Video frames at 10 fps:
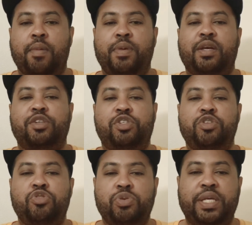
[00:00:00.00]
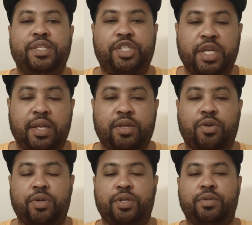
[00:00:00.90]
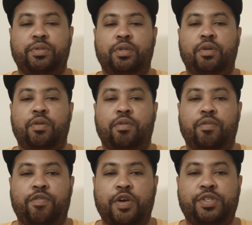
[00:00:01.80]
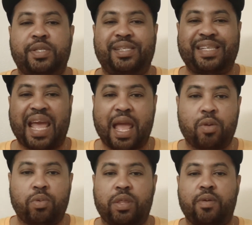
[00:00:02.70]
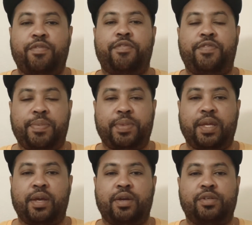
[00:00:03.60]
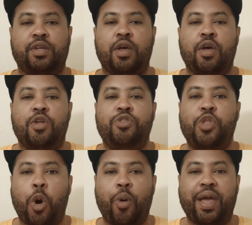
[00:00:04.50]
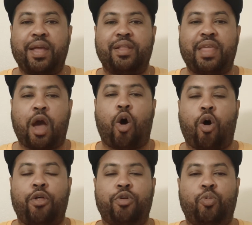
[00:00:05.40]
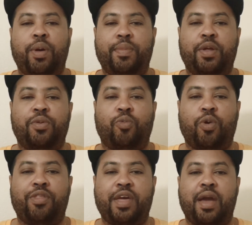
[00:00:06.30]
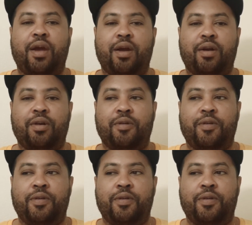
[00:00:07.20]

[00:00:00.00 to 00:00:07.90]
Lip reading: because she knew he cheated on her versus staying with him for 50 years, knowing that all the women were there.